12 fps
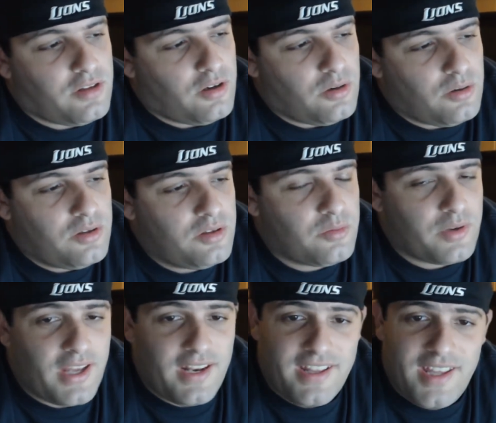So
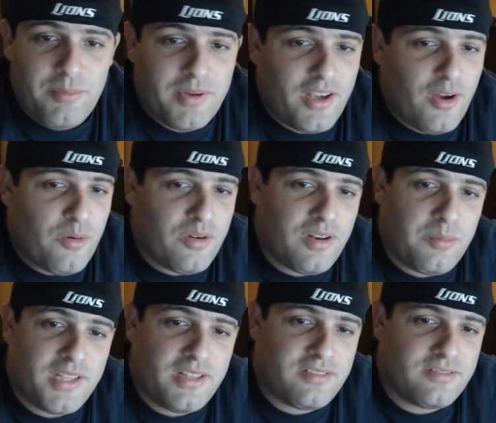we got to keep it going.
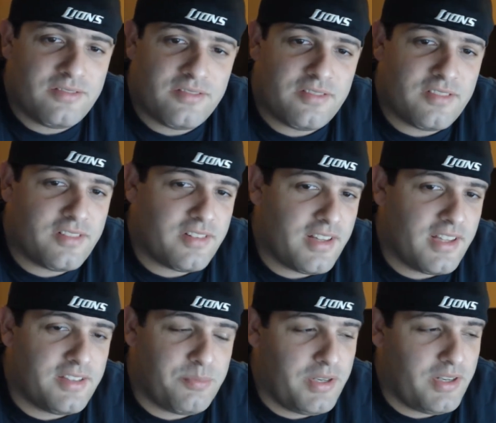I mean,
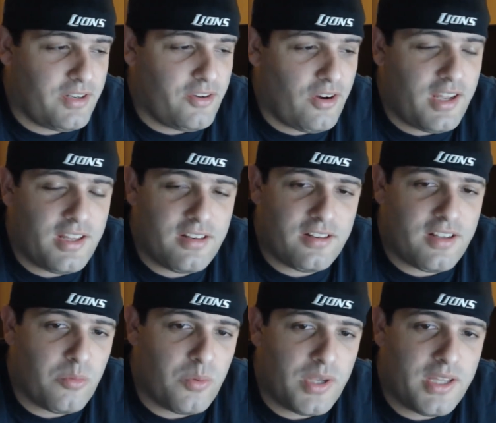it's been a great
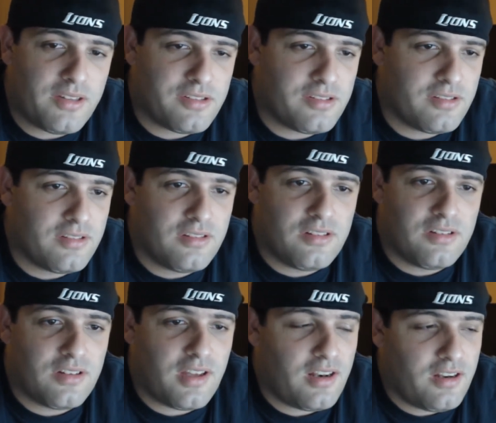couple weeks.
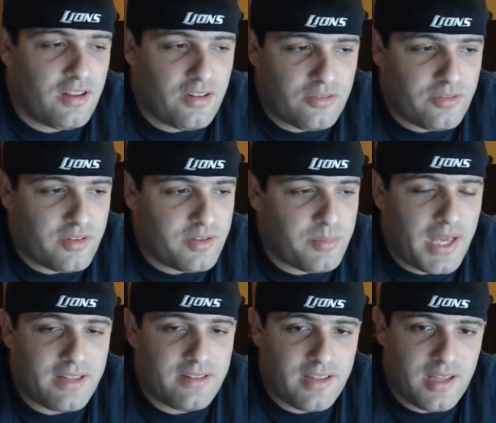Got another
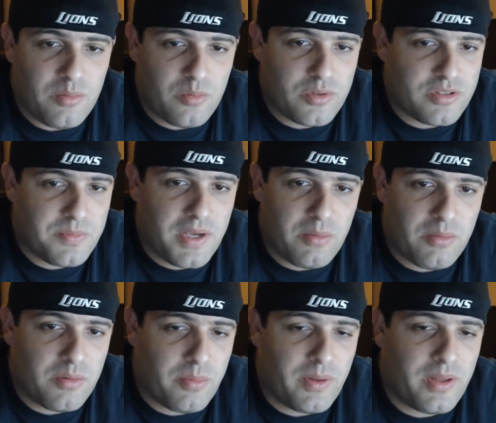bad team we should be
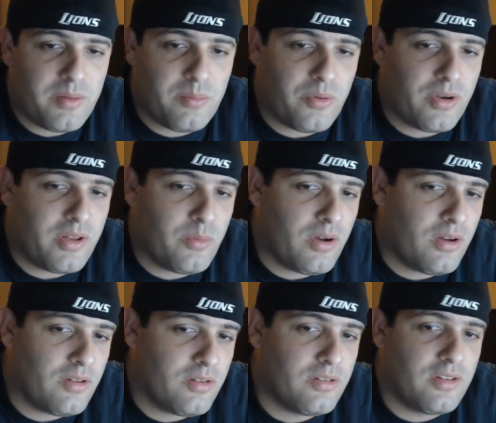able to beat pretty
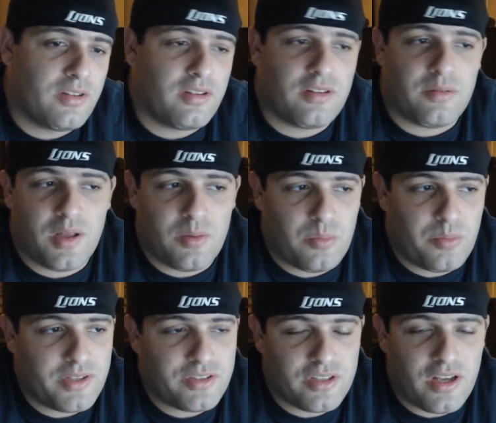well. We
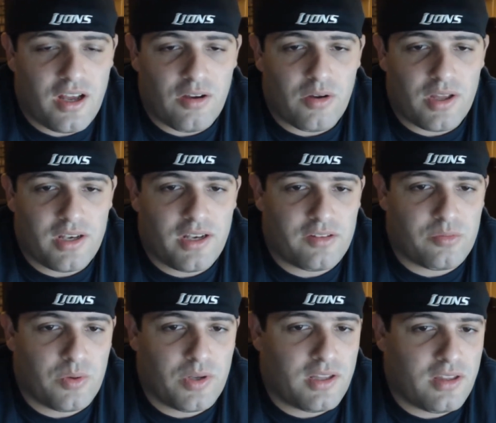play Chicago again
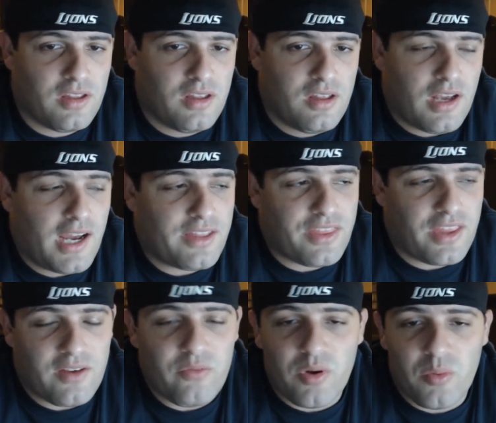next week. I
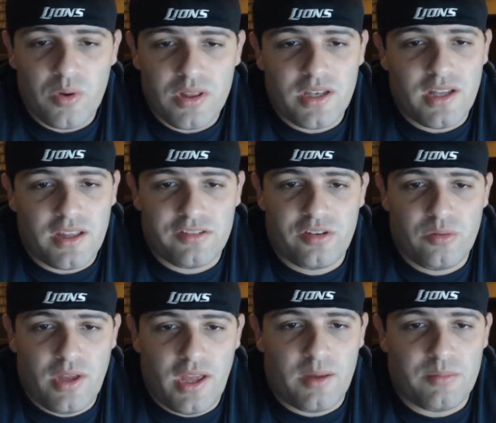think if we win the next
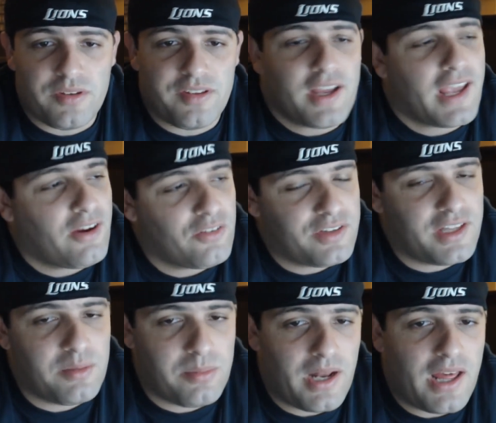two games, it's not
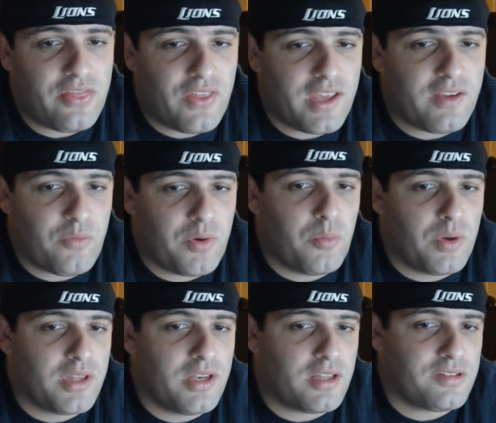guaranteed, but I think if we
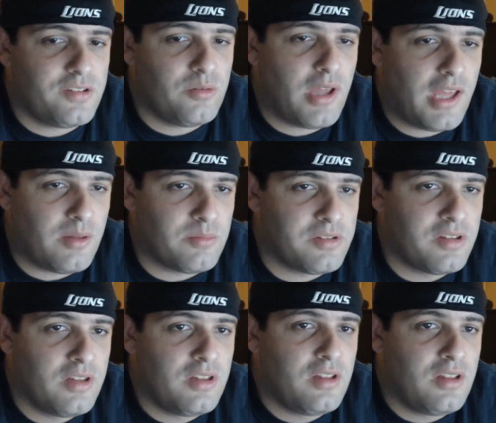win the next two
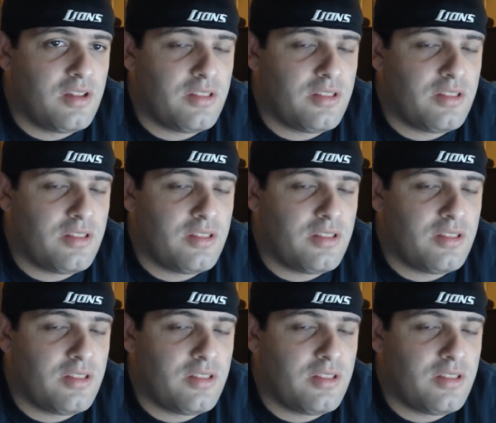games,